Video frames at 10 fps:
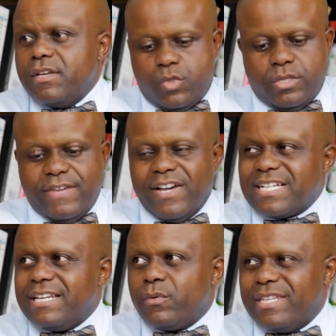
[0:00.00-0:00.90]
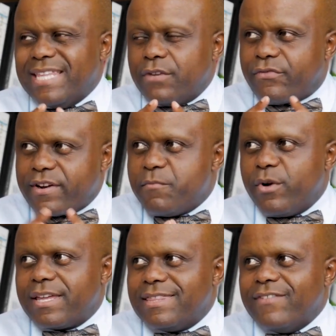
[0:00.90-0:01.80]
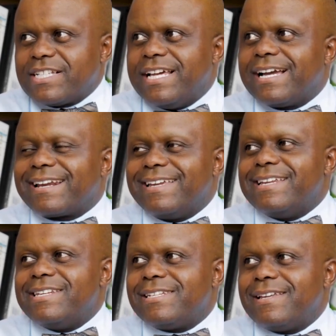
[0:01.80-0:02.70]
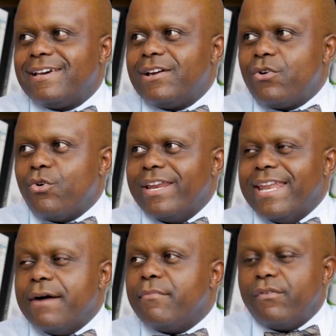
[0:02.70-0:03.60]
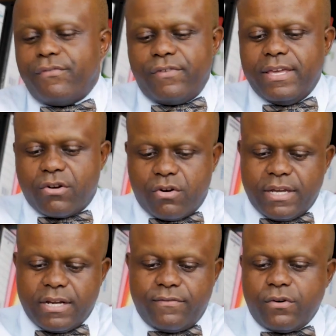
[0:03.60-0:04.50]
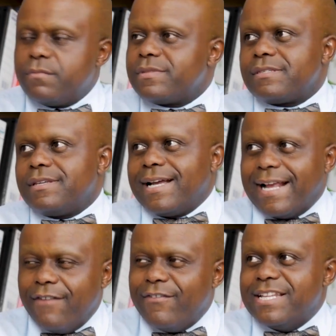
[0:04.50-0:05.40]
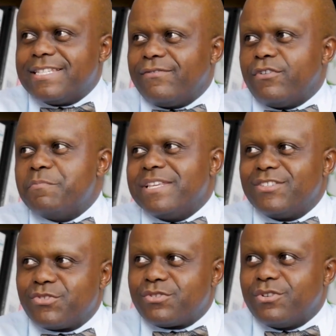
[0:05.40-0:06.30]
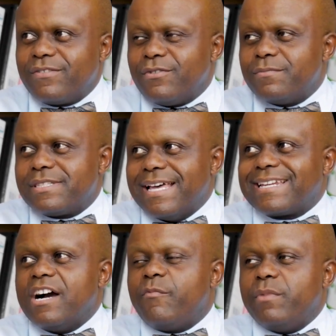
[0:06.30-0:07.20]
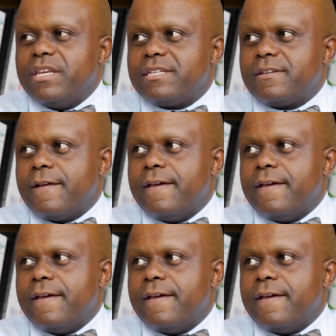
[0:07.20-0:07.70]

So they've actually, within that framework, they've actually agreed on a number of economic reforms, governance reforms, and institutional reforms that government